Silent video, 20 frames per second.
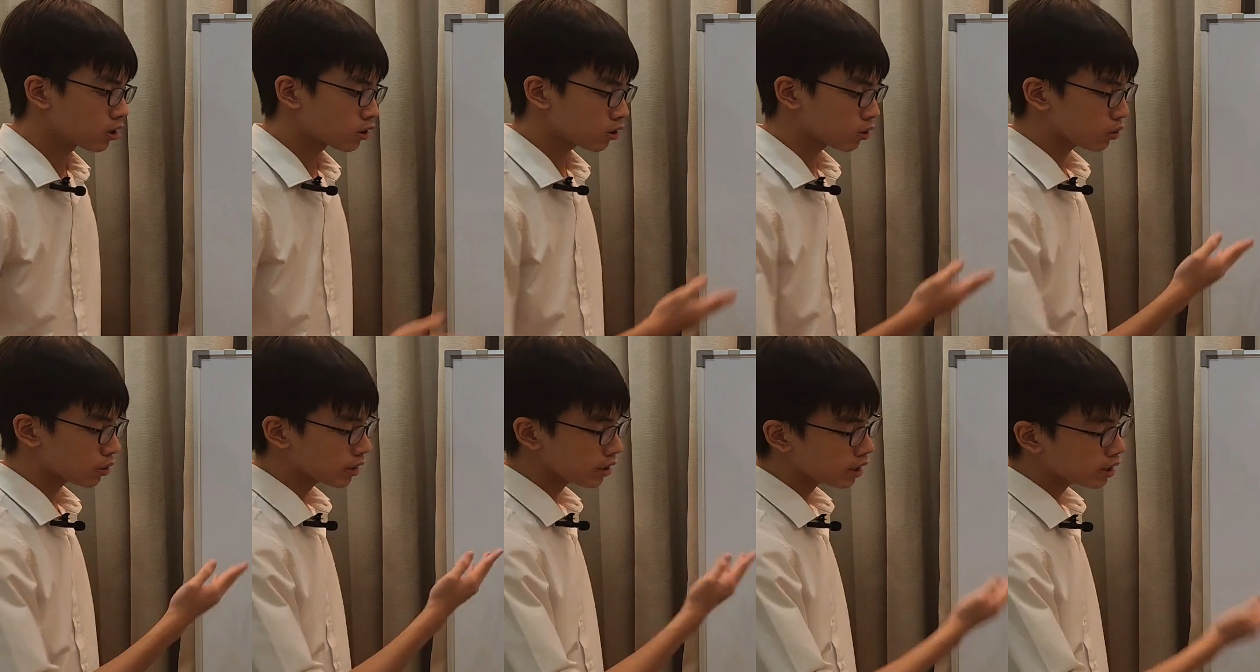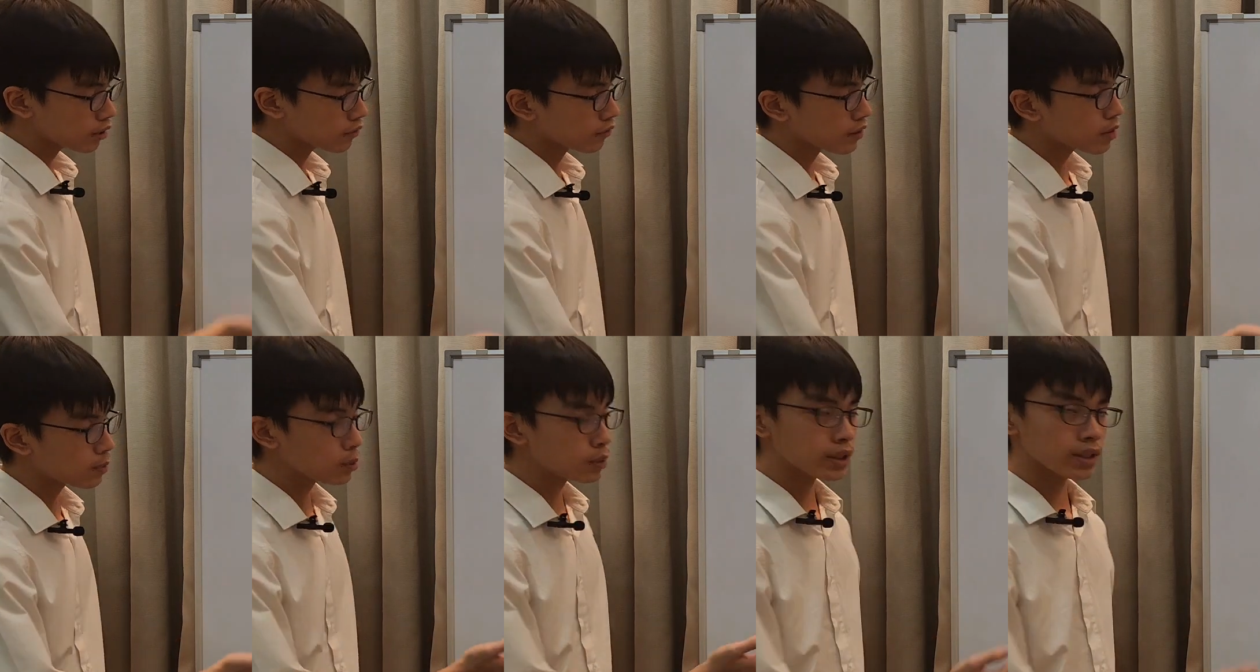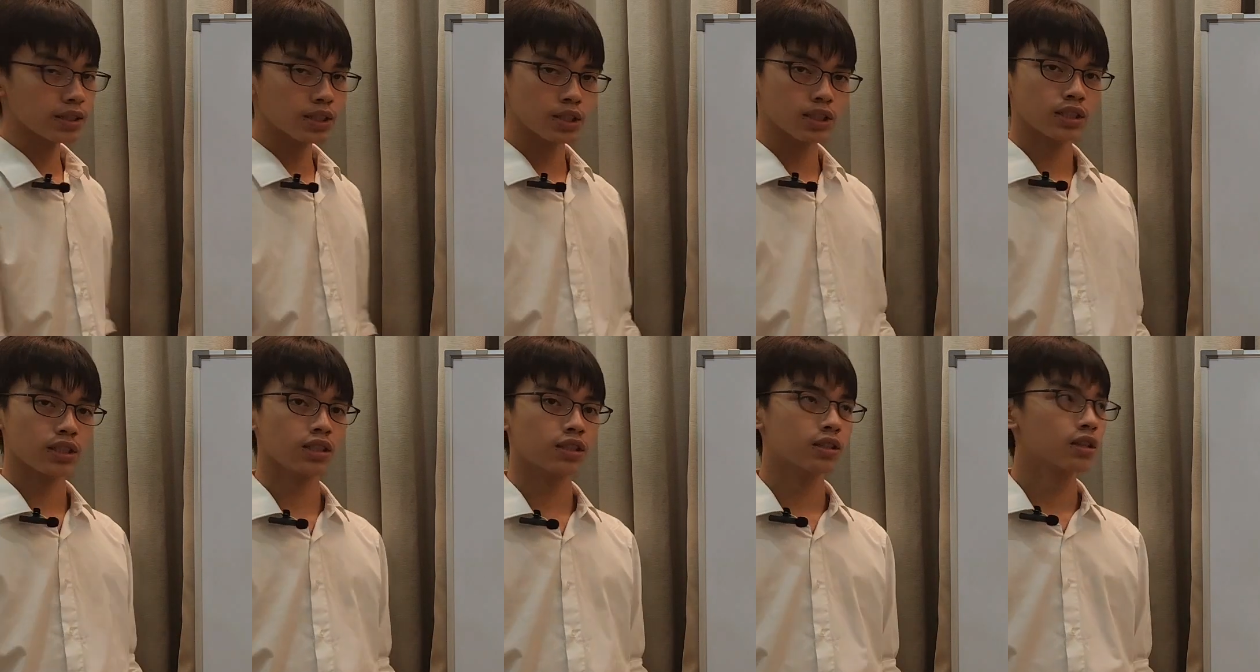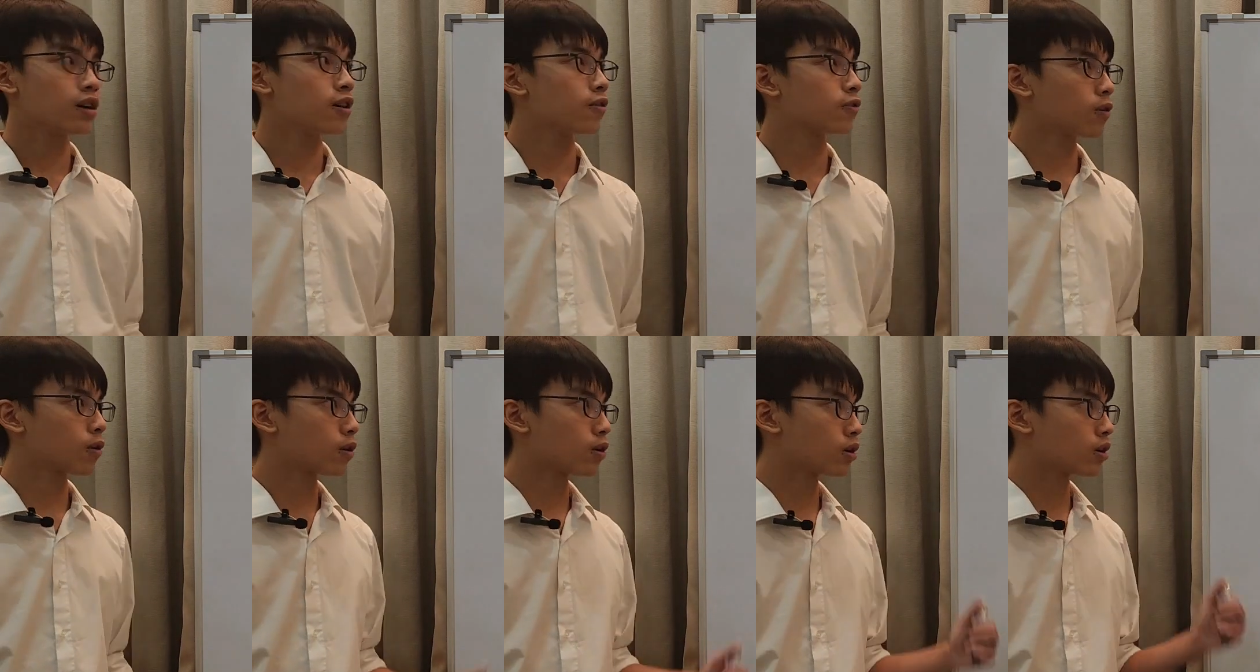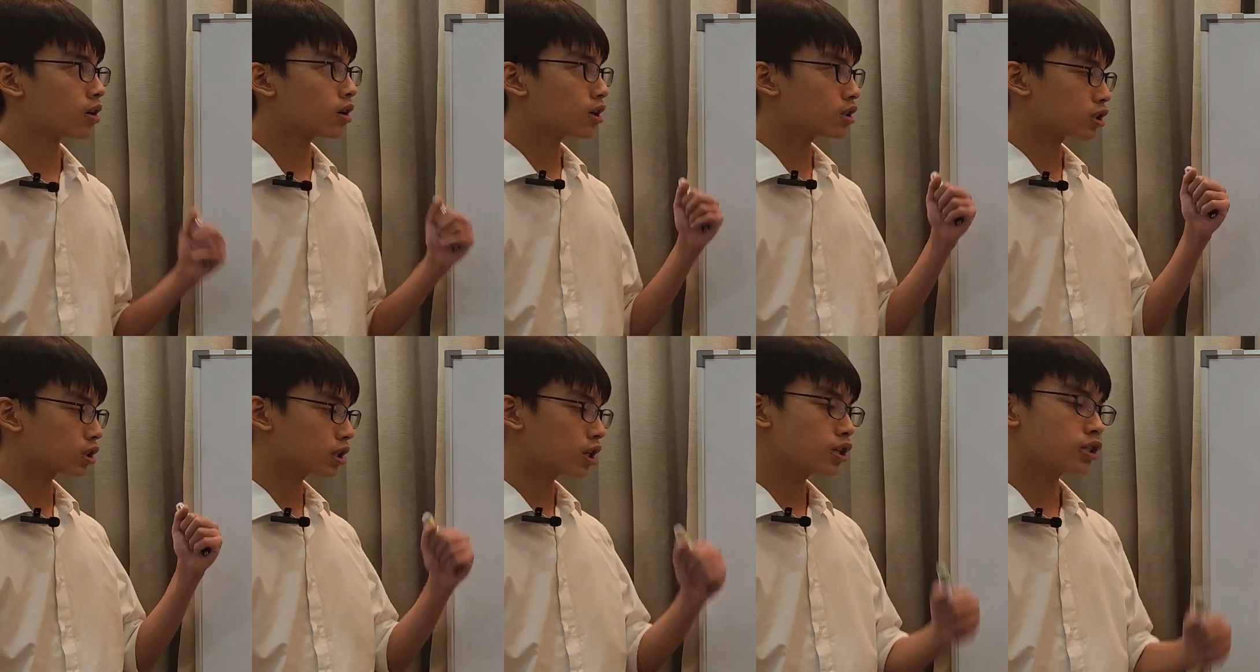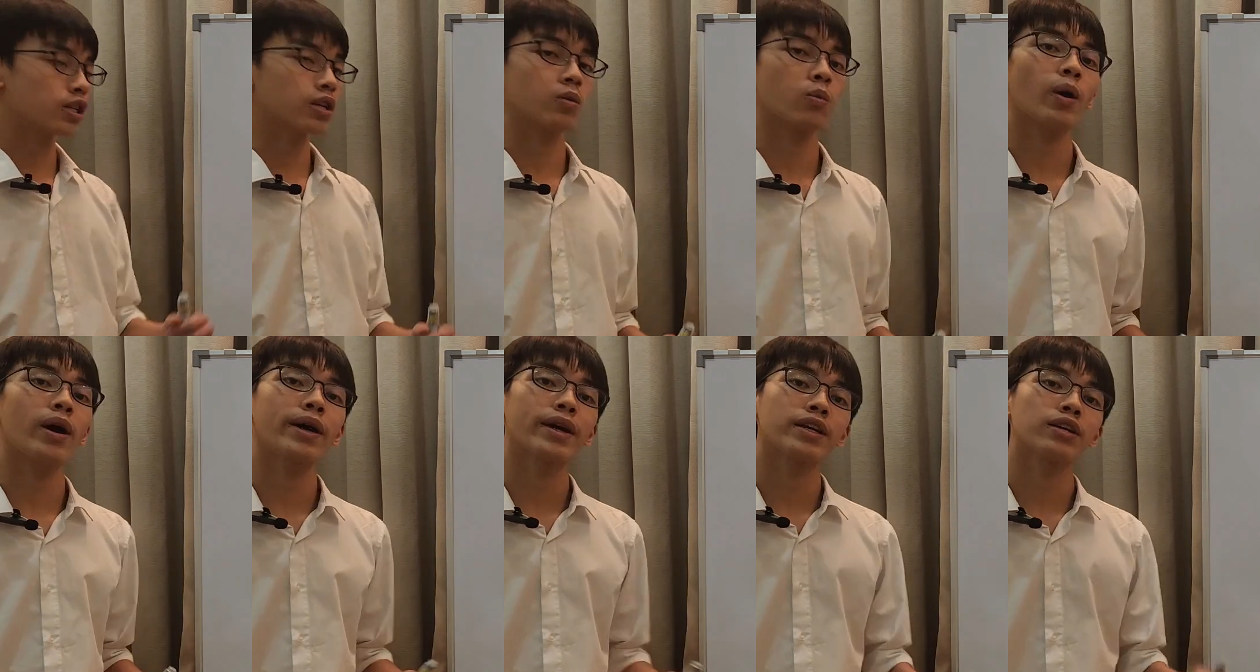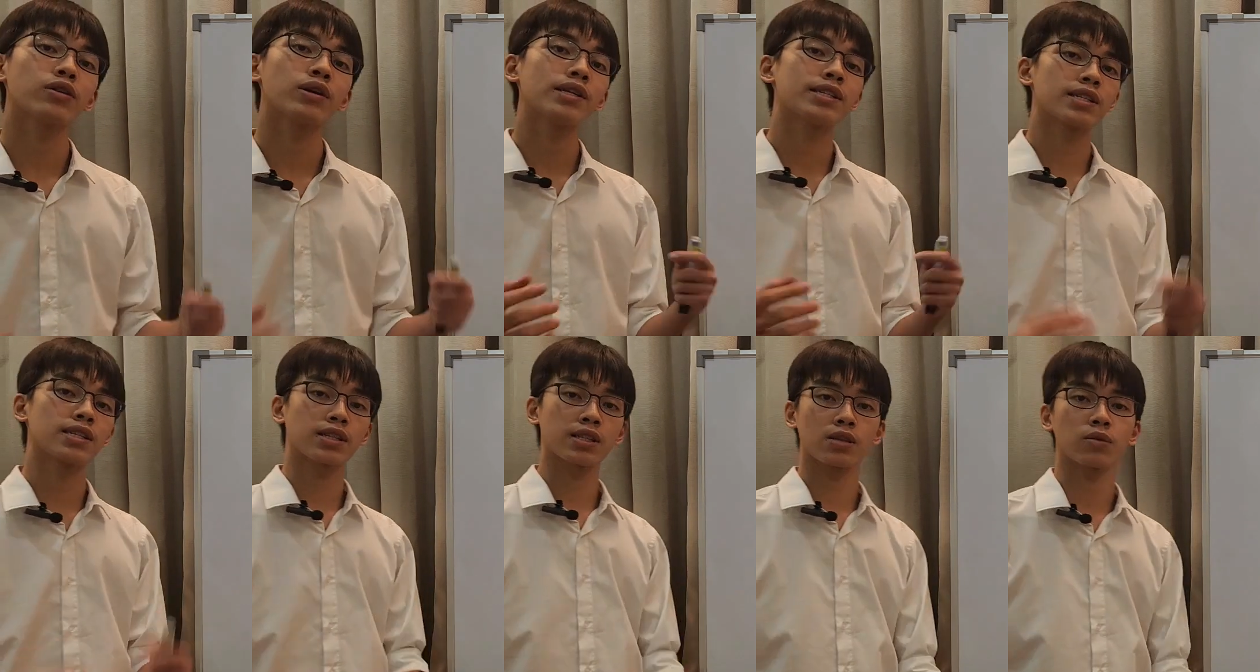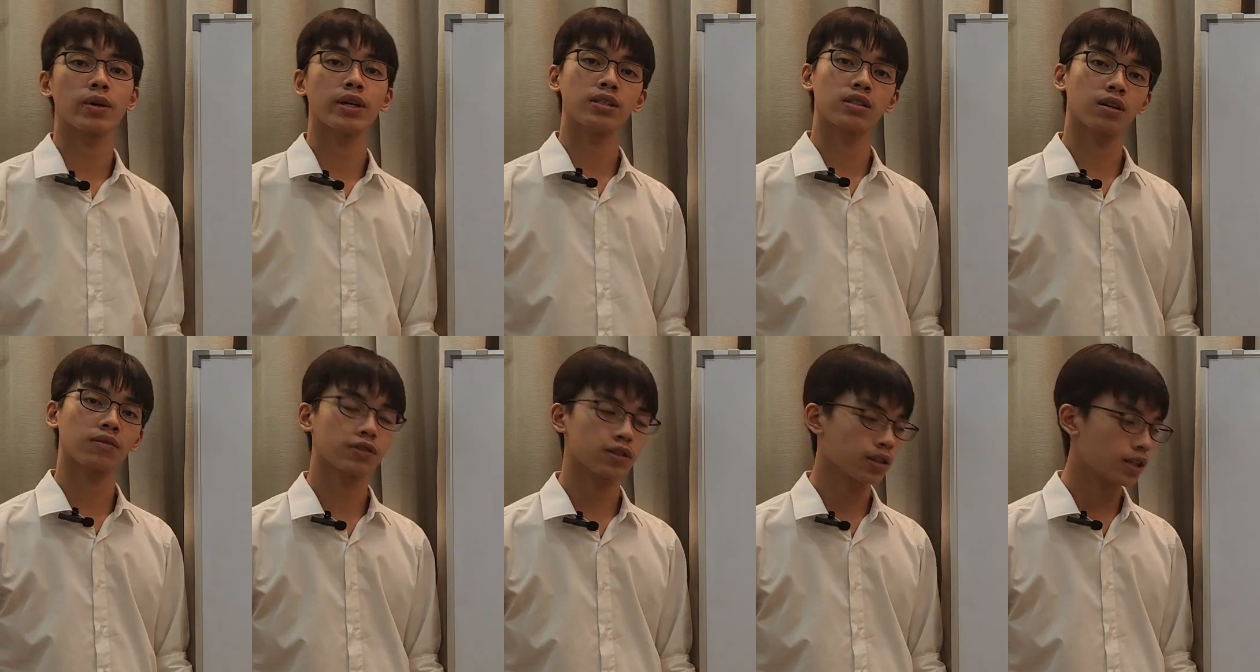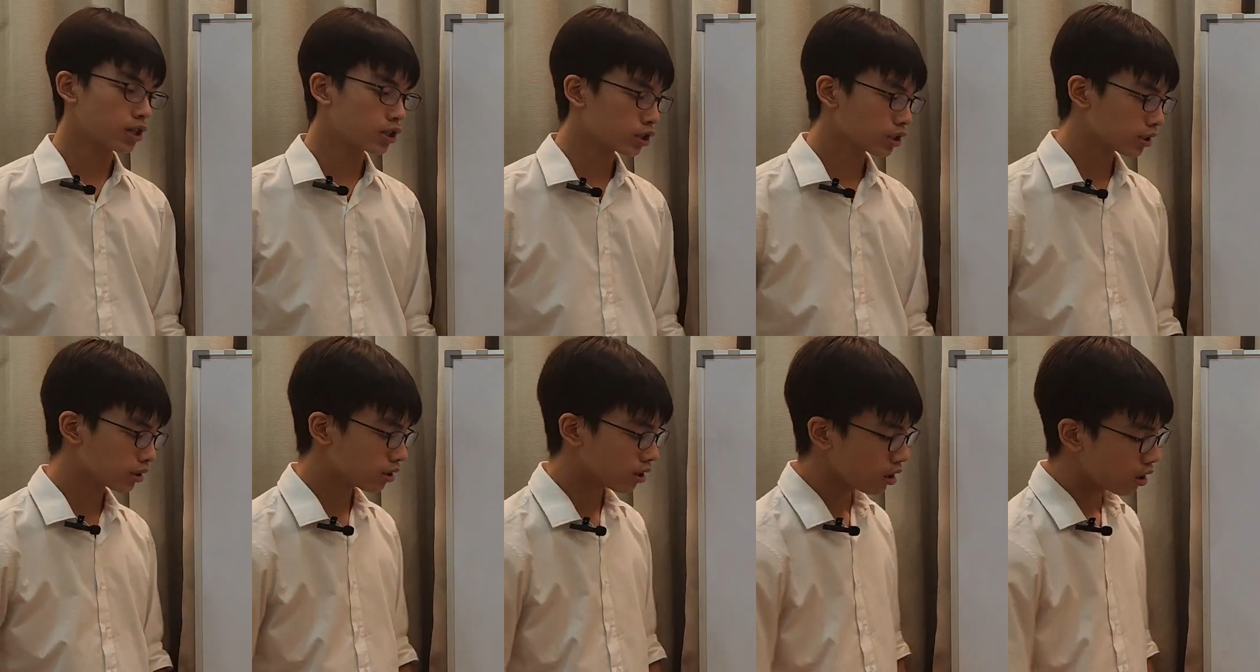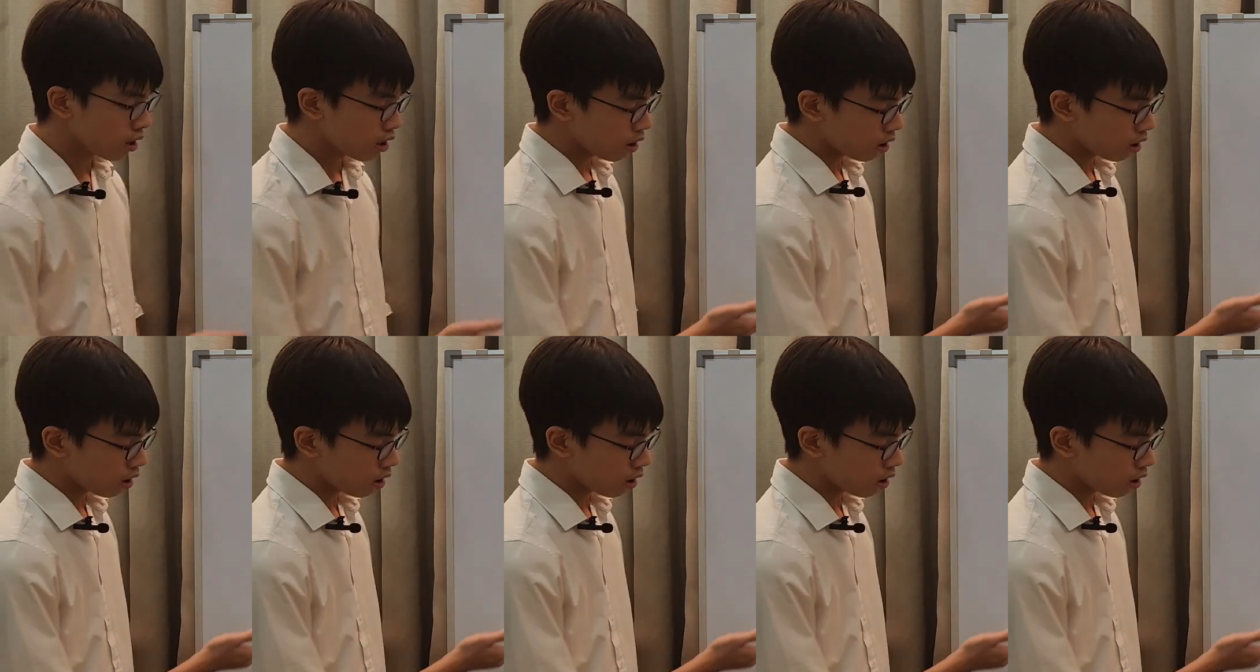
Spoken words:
So here are the favorable conditions for chelation. What increases the rates of chelation?